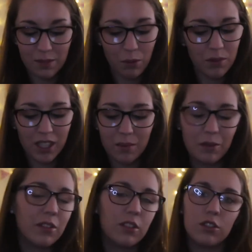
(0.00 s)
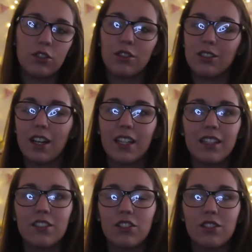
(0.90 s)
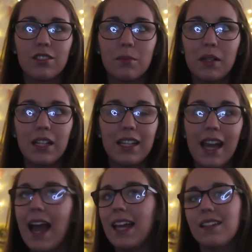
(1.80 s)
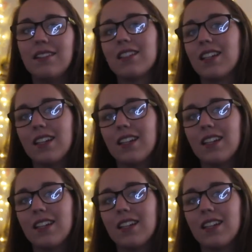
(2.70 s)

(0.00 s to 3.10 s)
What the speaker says: It's probably going to be one of those songs that I just completely hate